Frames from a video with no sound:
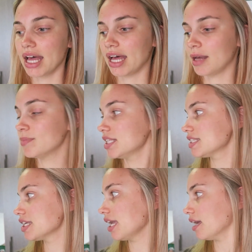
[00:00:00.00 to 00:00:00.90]

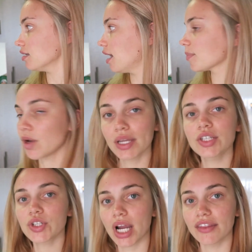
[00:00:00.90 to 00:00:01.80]
So yeah, I'm going
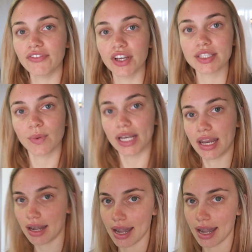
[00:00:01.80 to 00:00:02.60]
to try the first one